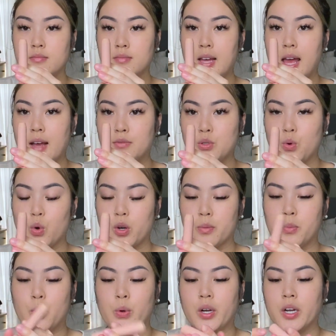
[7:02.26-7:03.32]
I have to order
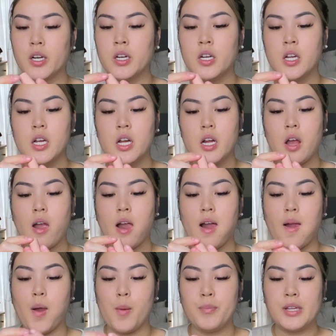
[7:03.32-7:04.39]
more.
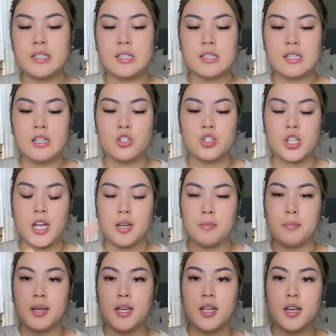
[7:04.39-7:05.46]
This is in the shade
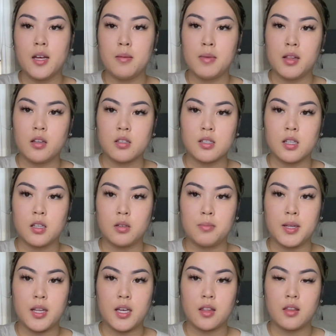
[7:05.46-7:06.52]
medium. It looks a little
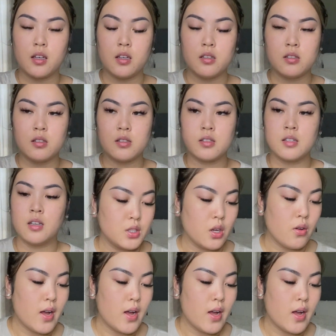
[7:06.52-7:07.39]
bit like this. So